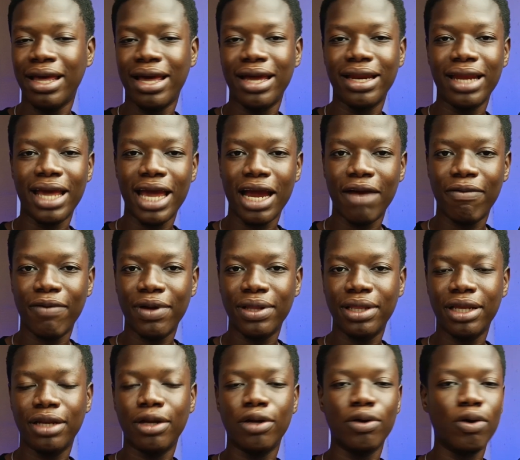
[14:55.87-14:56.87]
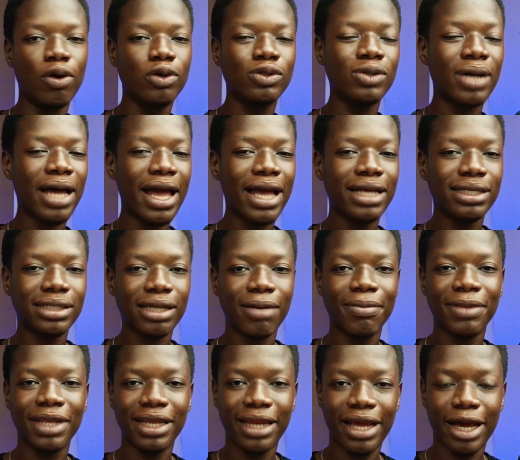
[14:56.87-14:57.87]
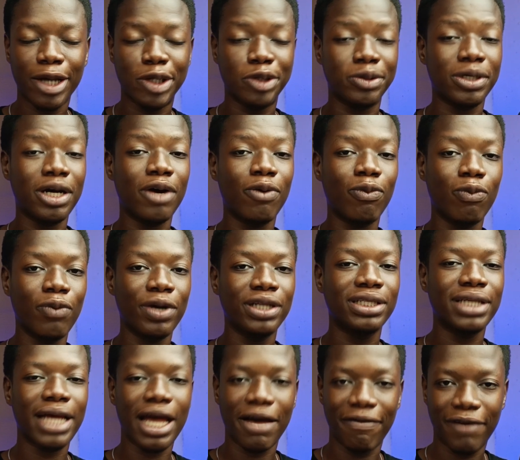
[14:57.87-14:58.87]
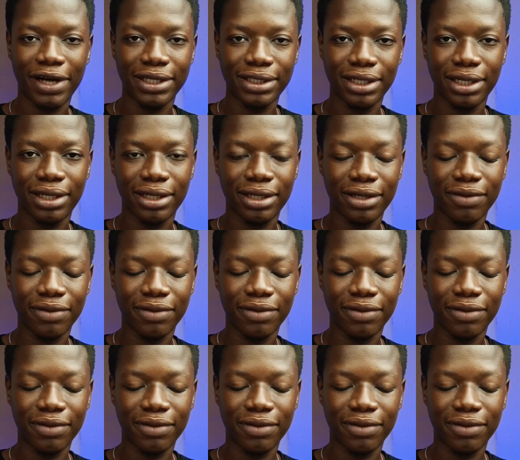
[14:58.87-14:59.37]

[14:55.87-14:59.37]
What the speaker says: and everything, and also earn something extra with Eversend.